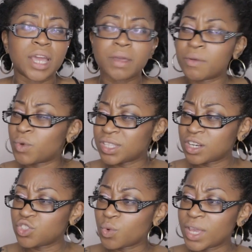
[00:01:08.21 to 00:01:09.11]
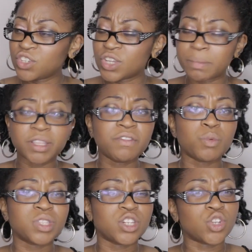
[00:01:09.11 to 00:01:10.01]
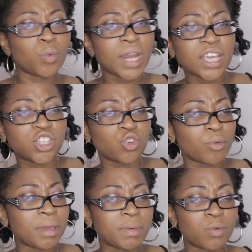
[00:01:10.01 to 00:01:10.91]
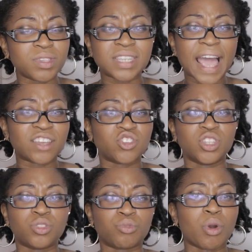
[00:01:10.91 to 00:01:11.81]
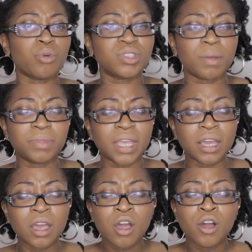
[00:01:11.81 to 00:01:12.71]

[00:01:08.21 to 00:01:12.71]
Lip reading: I believe it was a donation, or maybe it was to actually throw something